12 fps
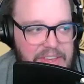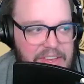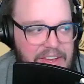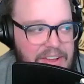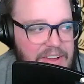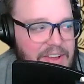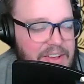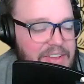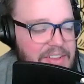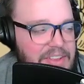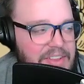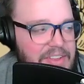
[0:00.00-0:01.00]
the
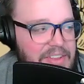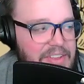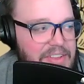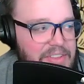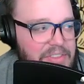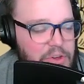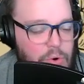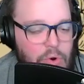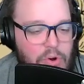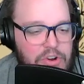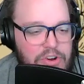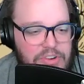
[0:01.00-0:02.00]
uh the
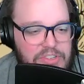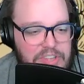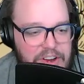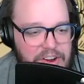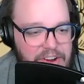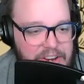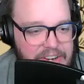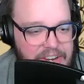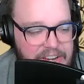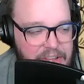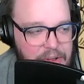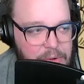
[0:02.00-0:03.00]
coroner's there
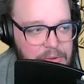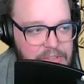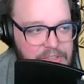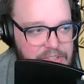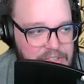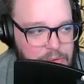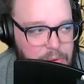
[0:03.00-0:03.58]
and he goes,